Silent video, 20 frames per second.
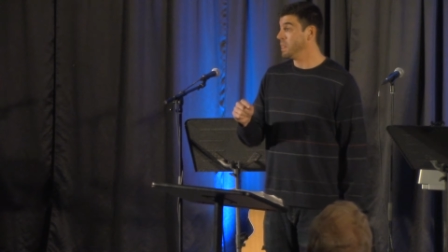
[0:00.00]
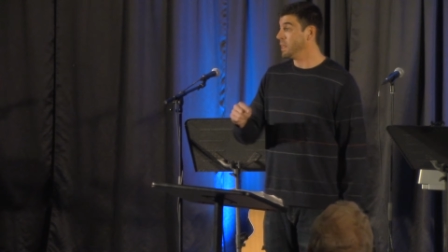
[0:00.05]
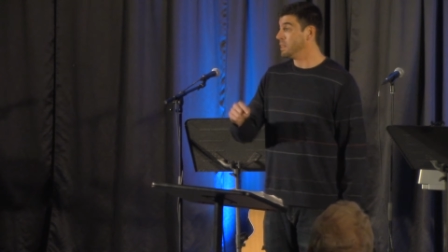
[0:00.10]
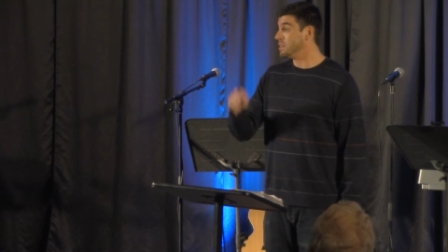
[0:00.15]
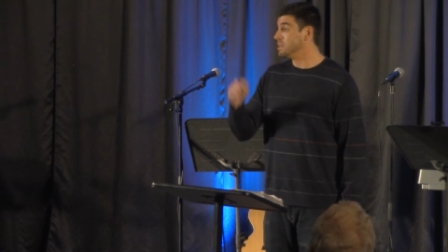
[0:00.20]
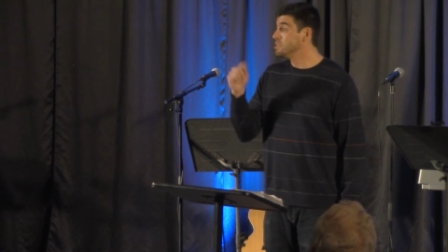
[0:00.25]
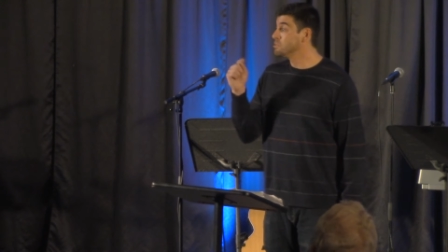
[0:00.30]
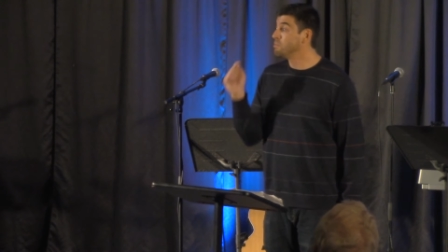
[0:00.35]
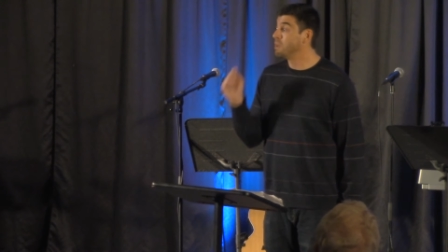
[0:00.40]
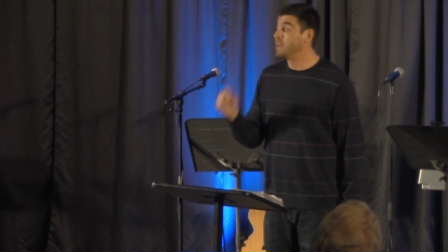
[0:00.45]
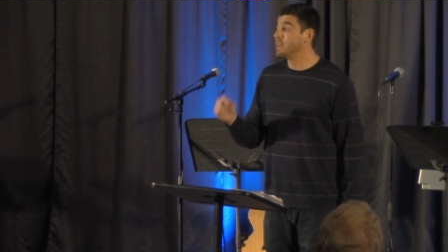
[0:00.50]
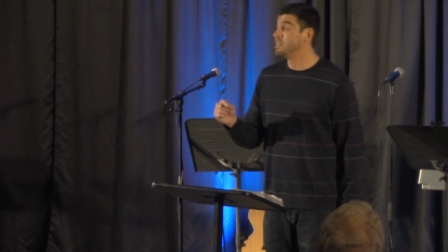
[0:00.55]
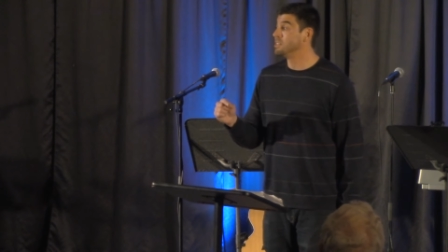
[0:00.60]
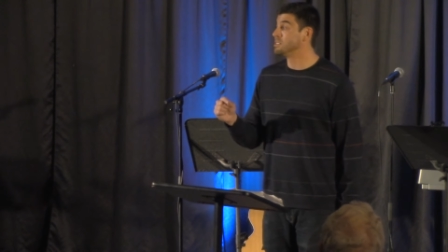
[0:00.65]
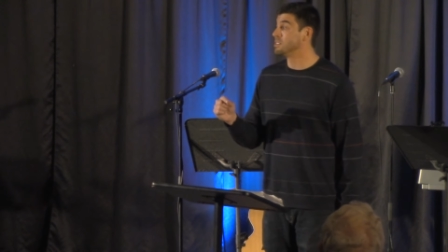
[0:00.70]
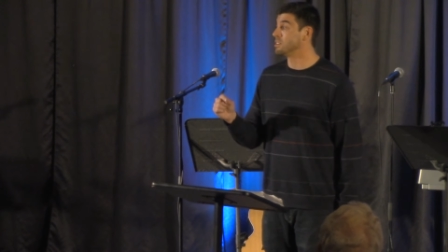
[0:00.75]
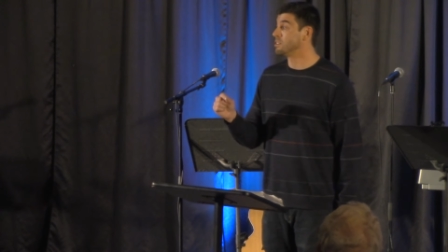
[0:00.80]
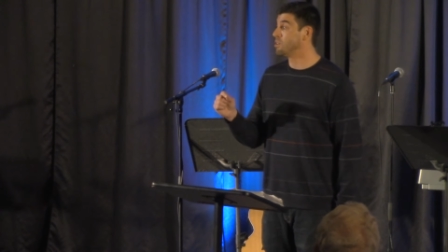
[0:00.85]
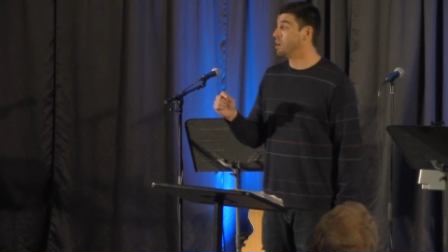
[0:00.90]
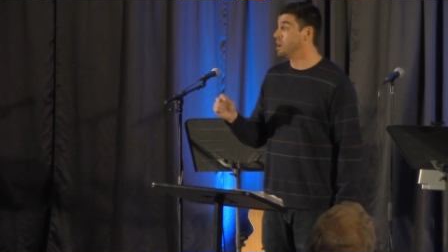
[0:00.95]
This man is
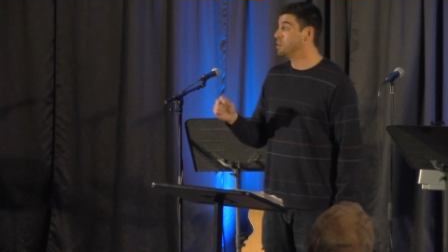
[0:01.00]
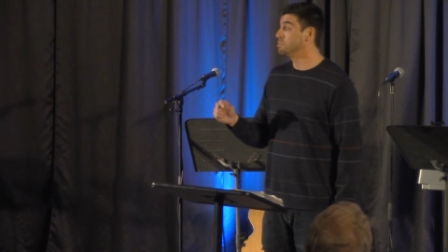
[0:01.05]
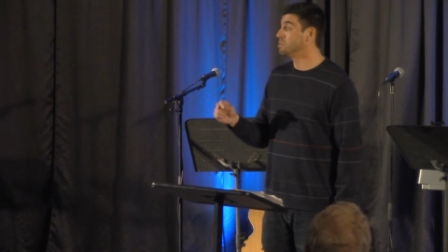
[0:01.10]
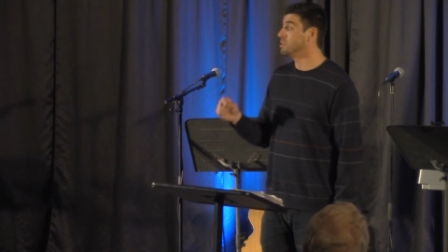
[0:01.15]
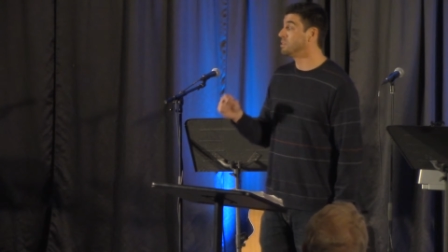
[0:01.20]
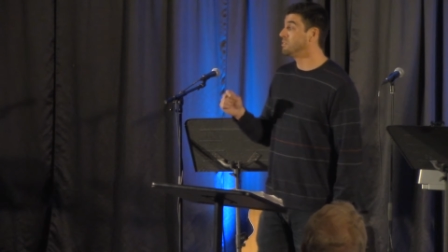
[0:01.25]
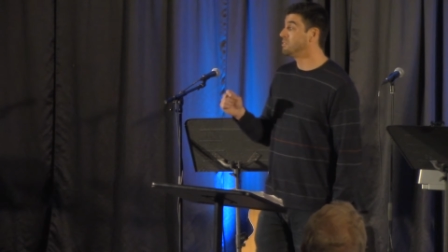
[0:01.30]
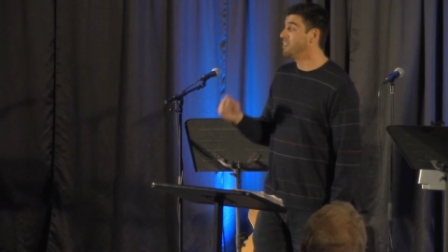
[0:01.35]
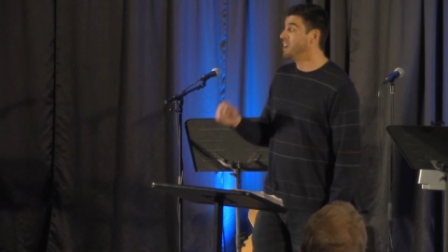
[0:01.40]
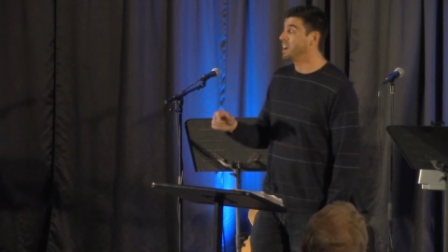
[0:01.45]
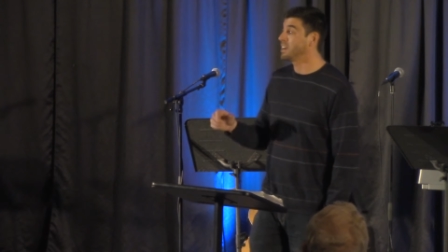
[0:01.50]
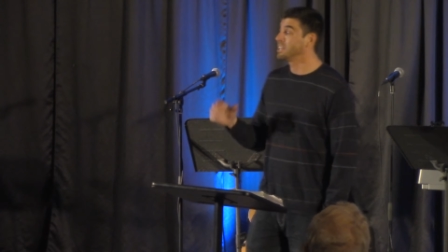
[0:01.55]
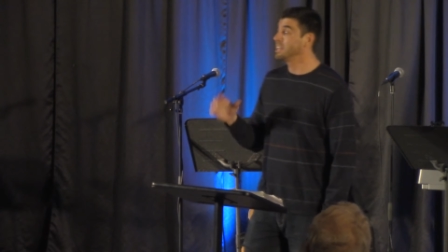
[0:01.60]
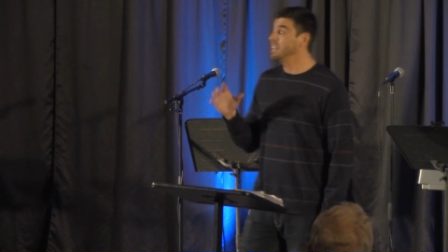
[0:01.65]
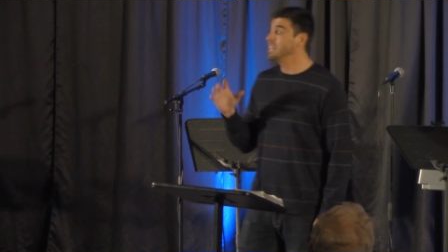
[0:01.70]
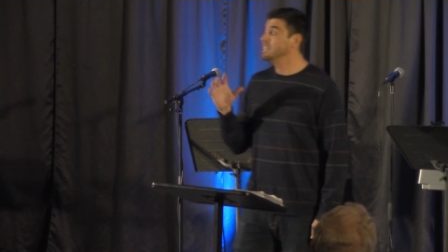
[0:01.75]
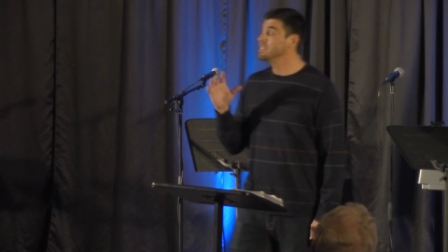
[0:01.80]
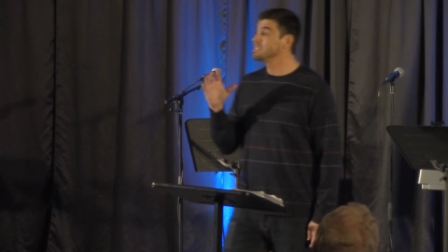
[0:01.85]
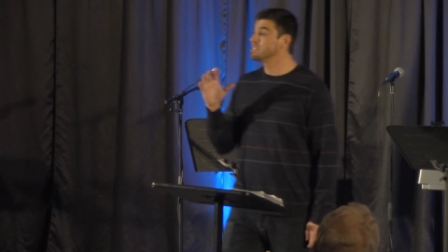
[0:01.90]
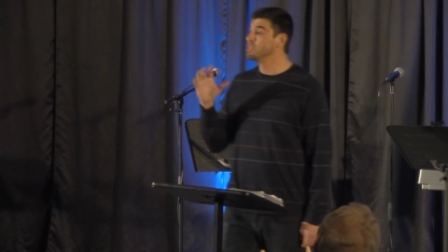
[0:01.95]
incredible. In fact,
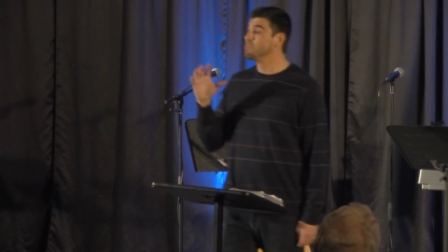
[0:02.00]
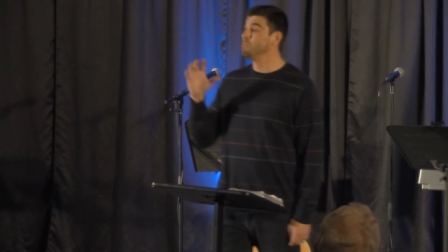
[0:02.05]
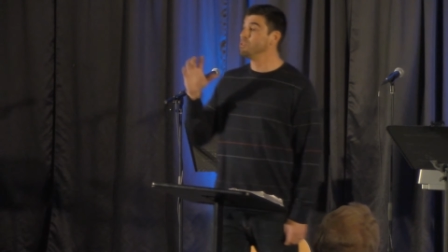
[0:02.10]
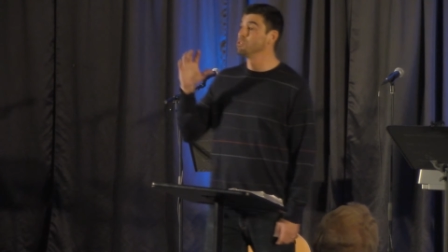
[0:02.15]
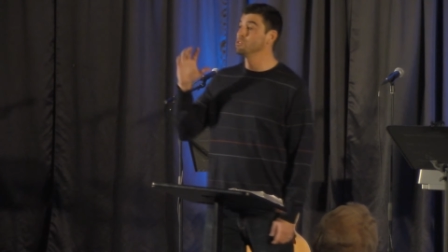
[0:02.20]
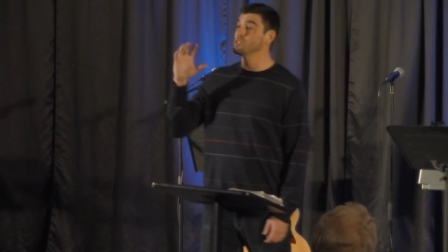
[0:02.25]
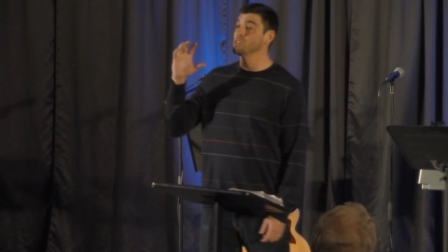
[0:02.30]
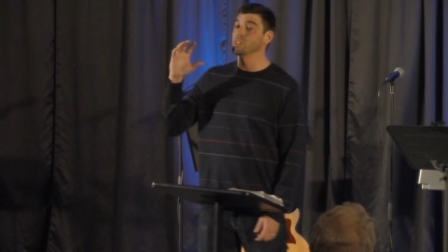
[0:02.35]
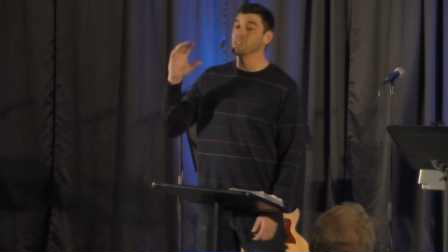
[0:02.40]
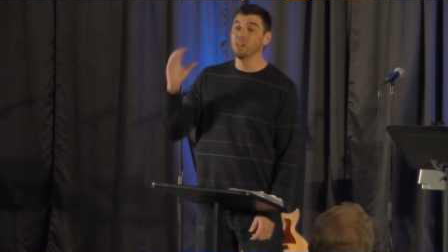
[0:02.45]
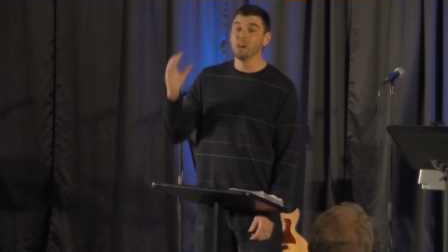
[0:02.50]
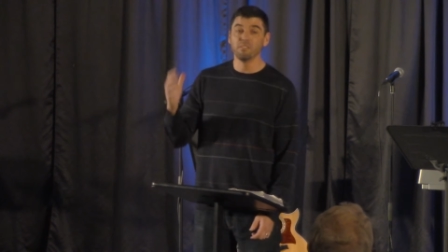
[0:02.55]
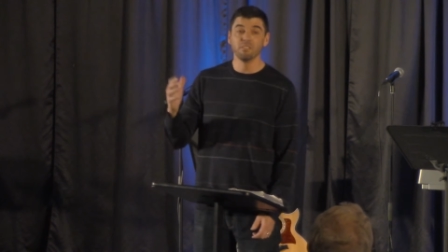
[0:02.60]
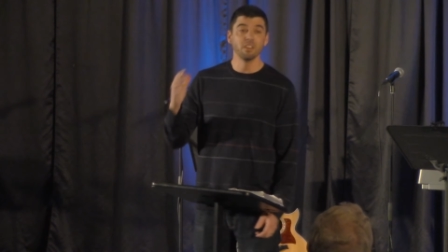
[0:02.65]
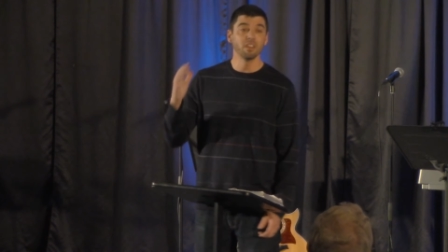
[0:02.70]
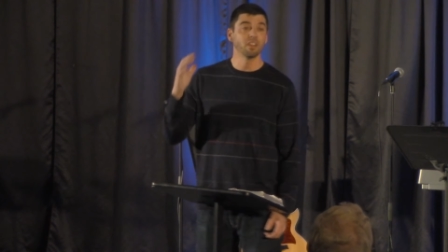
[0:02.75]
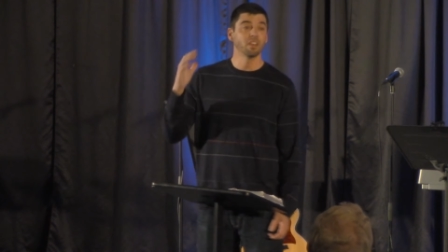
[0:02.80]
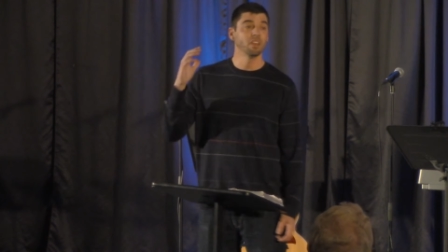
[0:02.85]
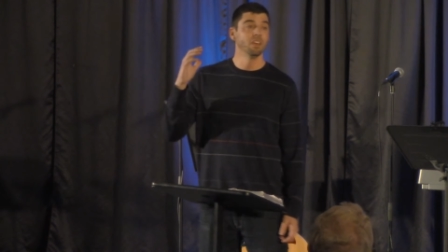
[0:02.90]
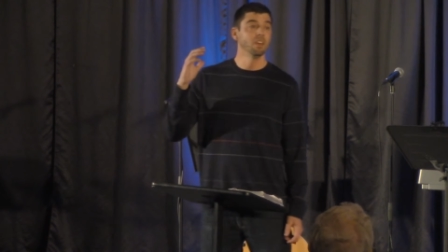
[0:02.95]
he is the most
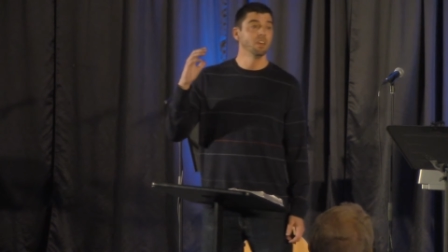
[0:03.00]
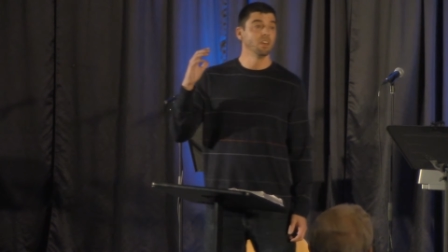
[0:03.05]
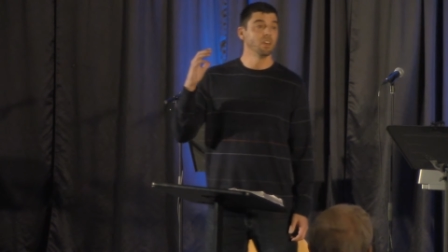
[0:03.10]
loving